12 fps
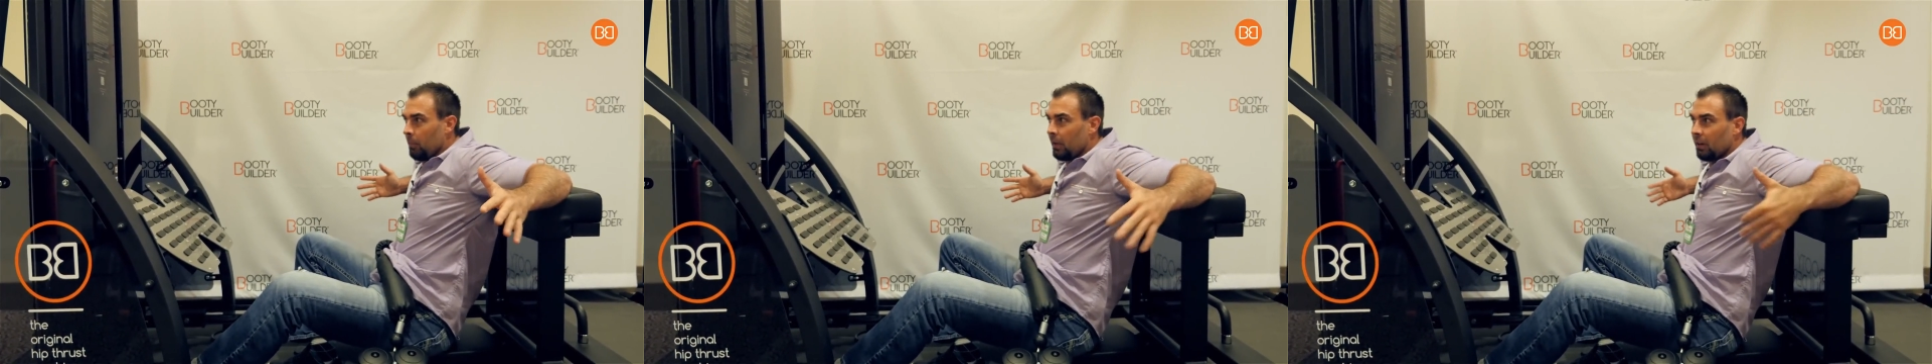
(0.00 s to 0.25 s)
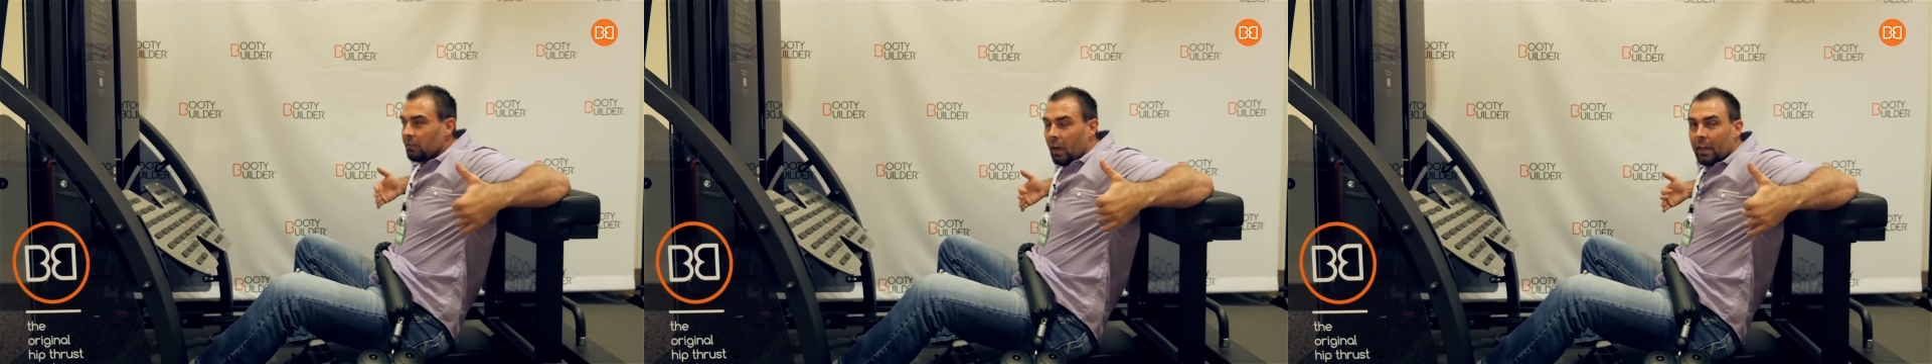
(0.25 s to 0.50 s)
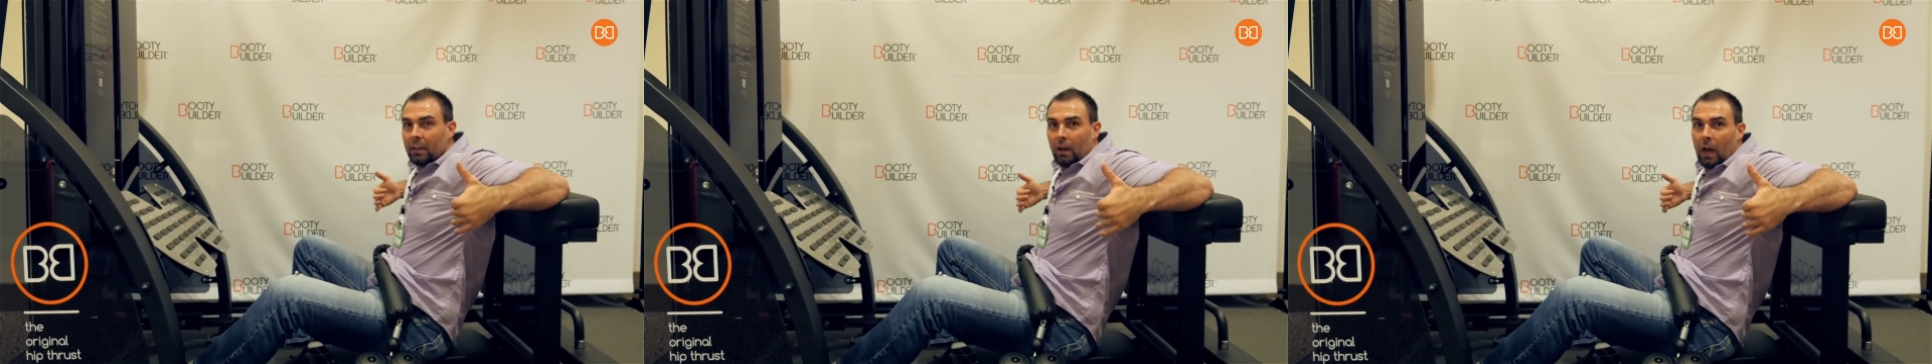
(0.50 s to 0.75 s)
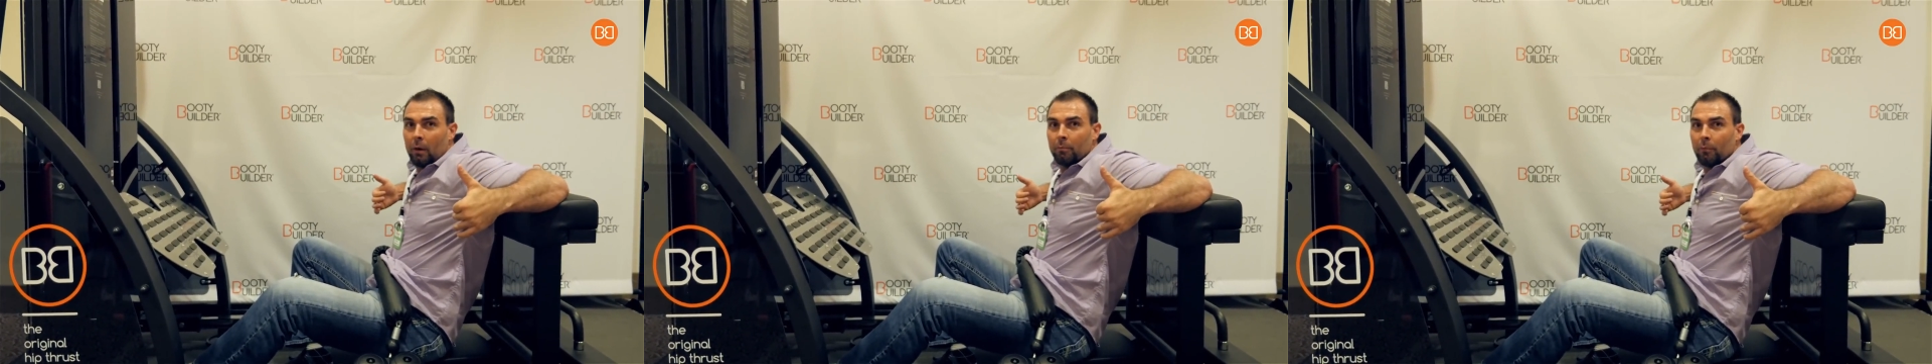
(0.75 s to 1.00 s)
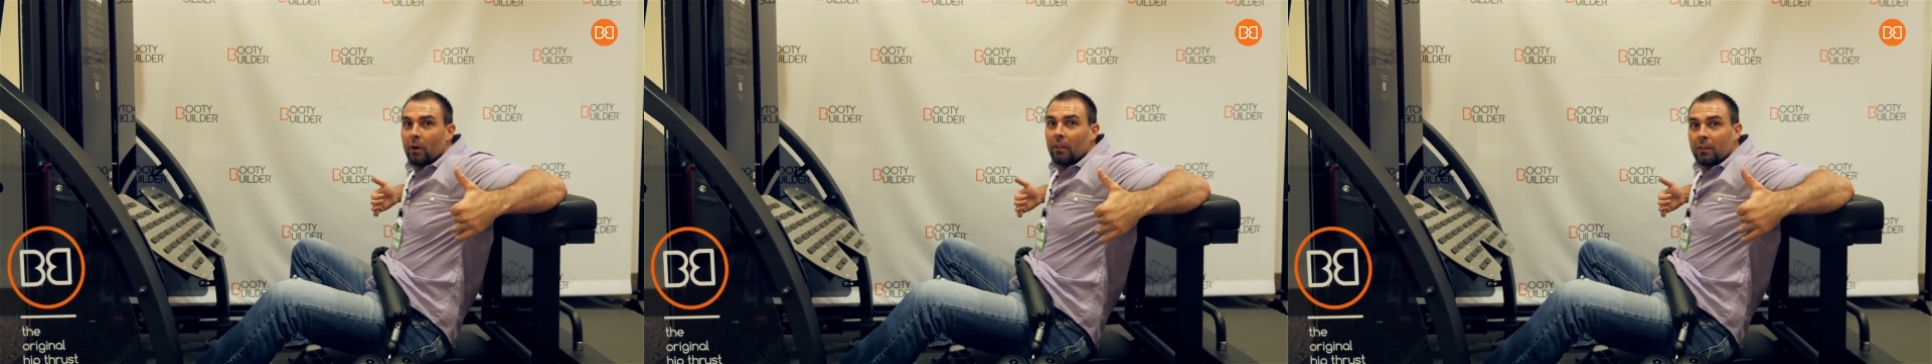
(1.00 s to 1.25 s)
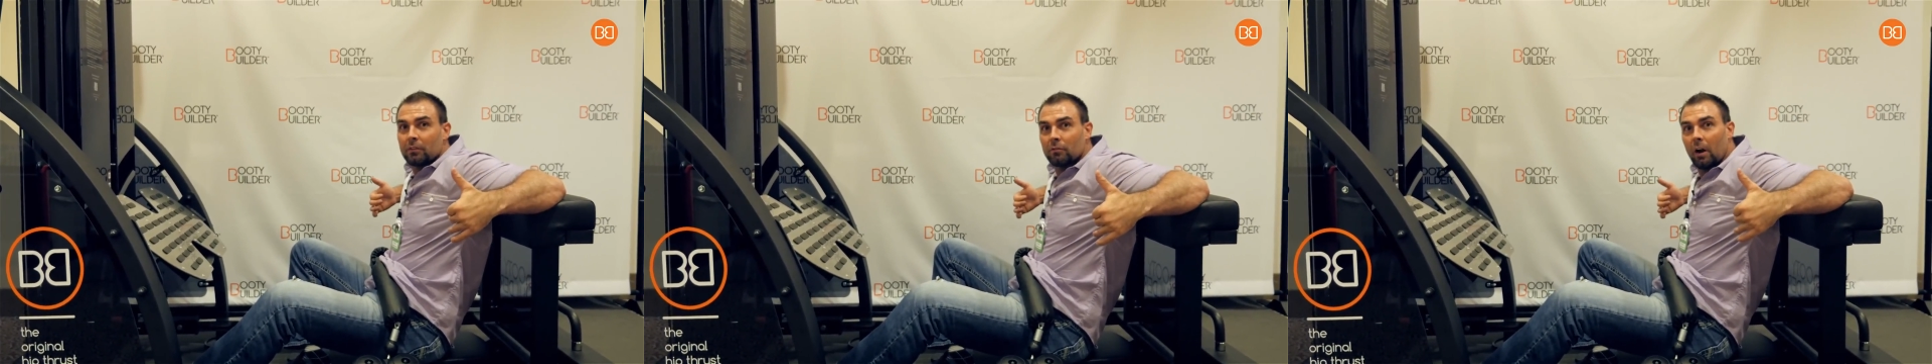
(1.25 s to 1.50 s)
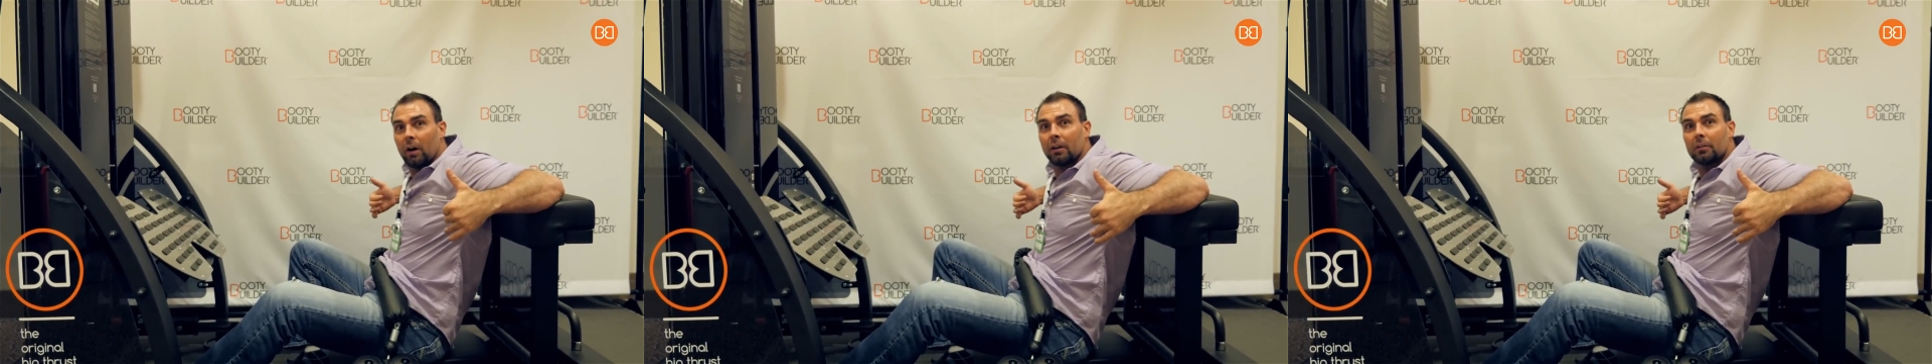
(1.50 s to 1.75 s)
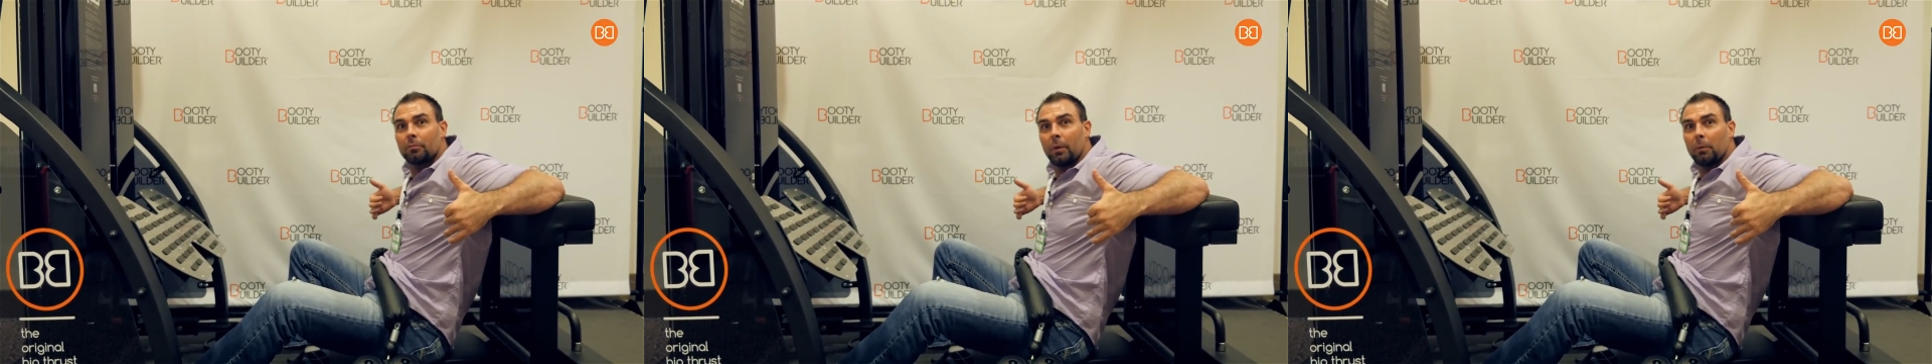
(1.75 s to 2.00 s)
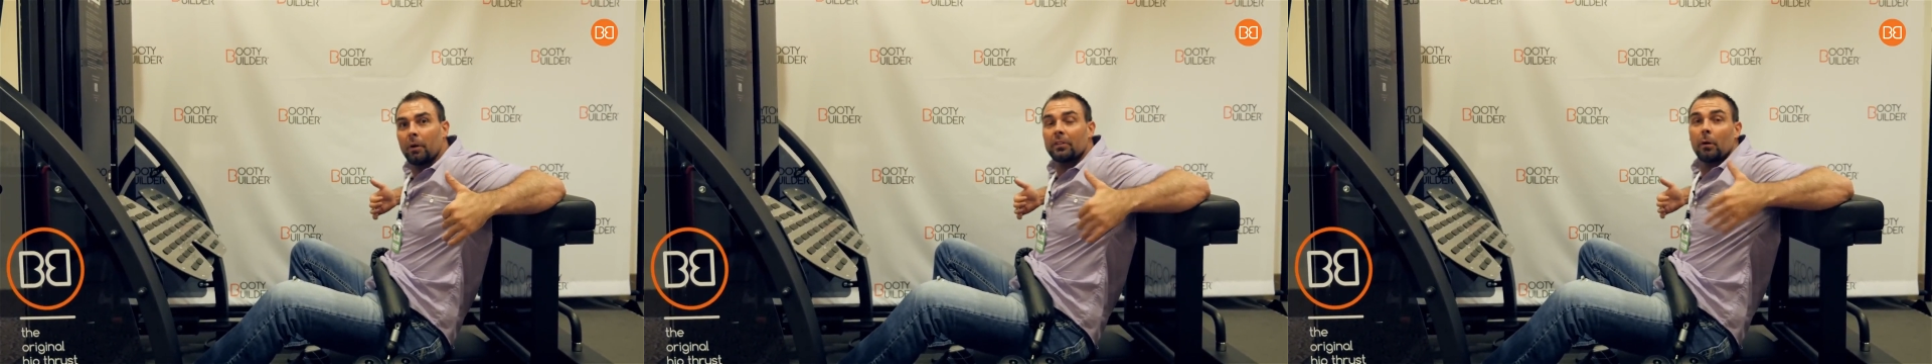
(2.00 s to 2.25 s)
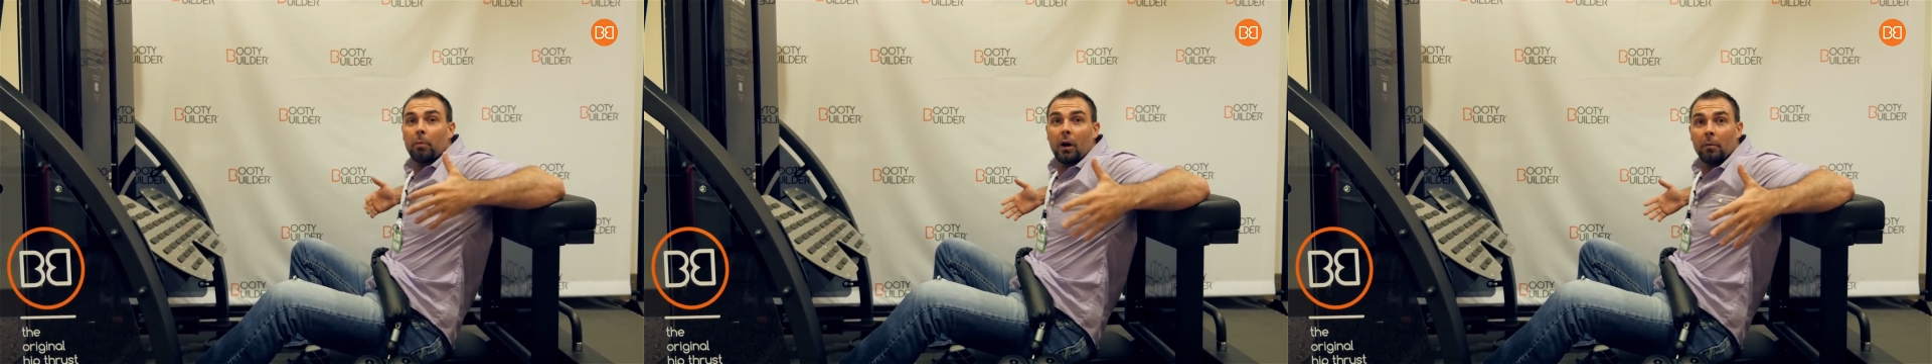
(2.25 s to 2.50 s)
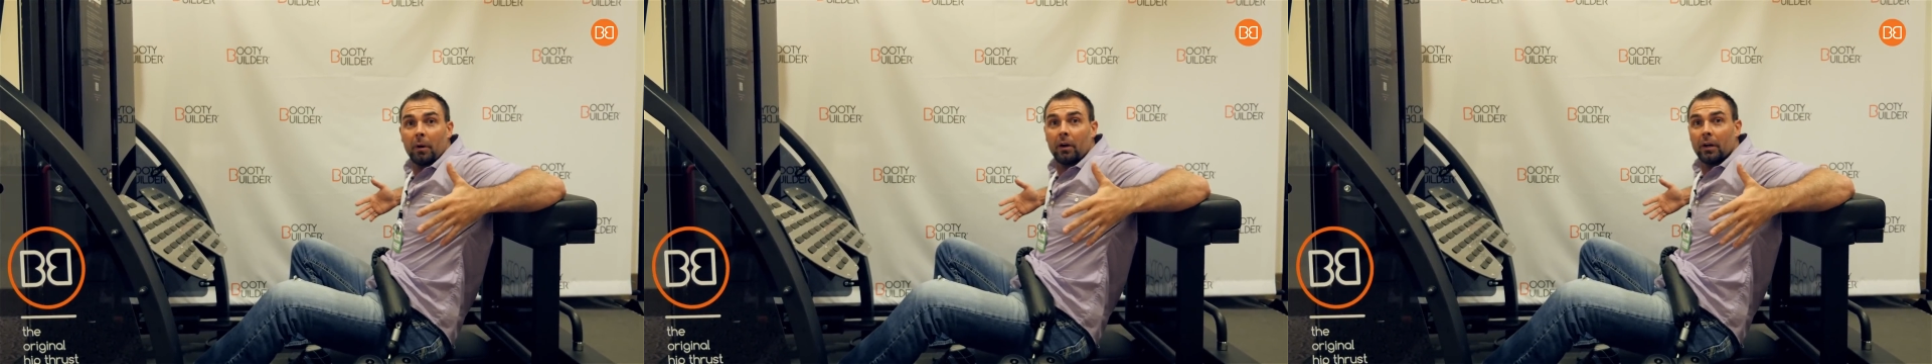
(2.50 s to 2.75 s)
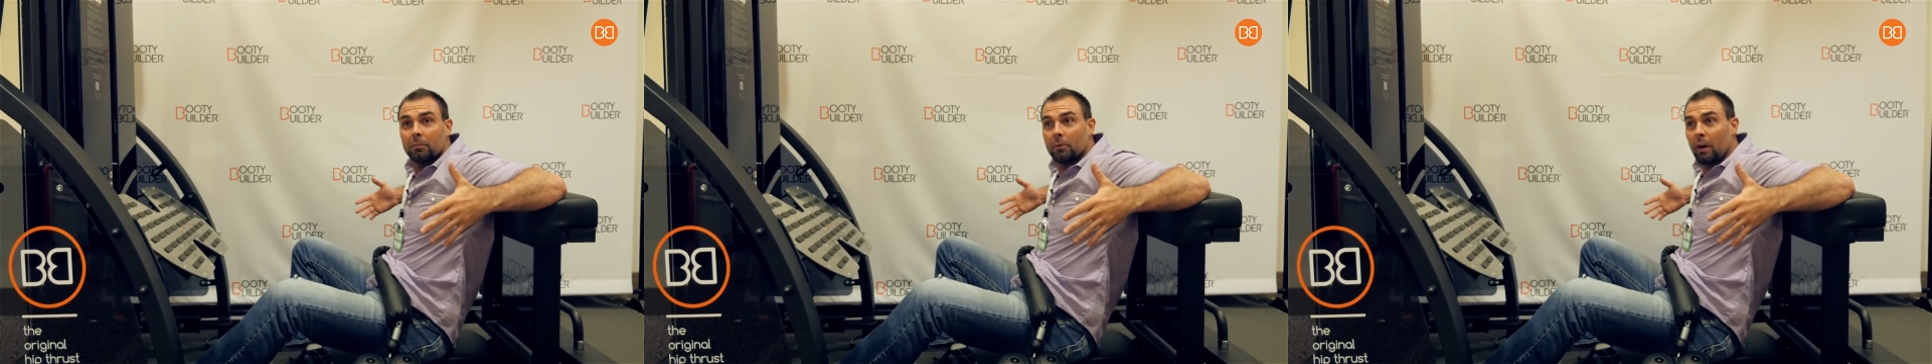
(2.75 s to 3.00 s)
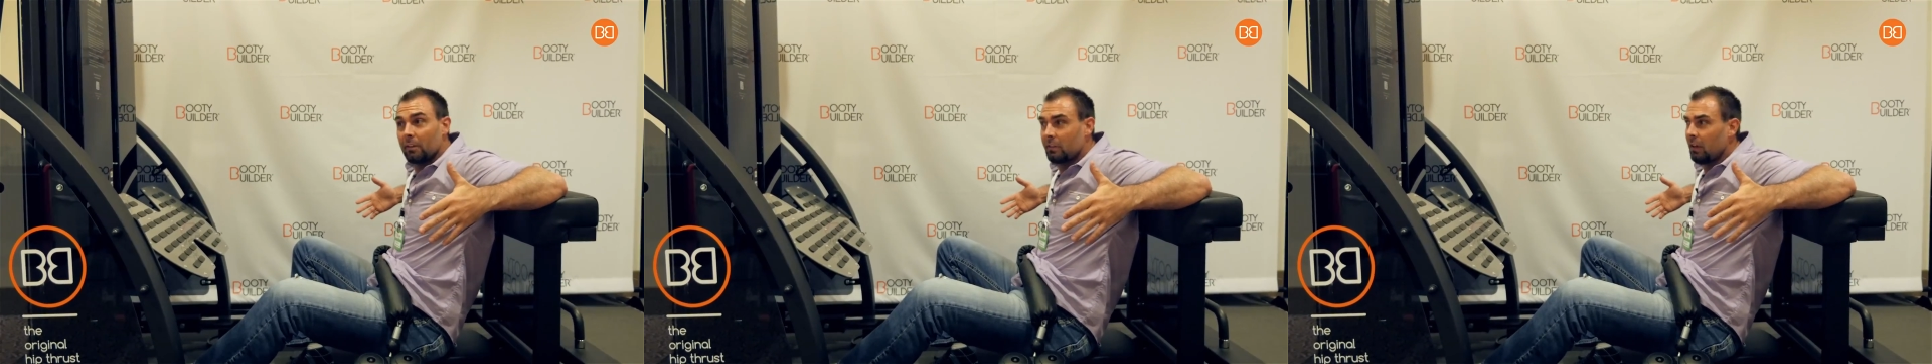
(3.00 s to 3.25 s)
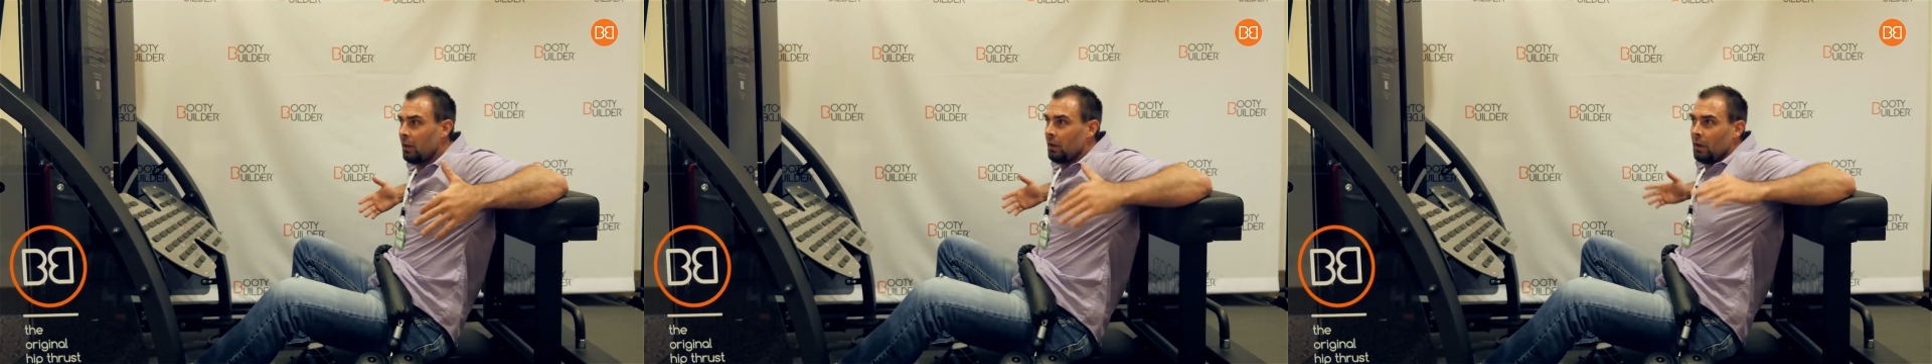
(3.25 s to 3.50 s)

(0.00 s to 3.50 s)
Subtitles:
Because I'm one of the strongest people at the barbell hip thrust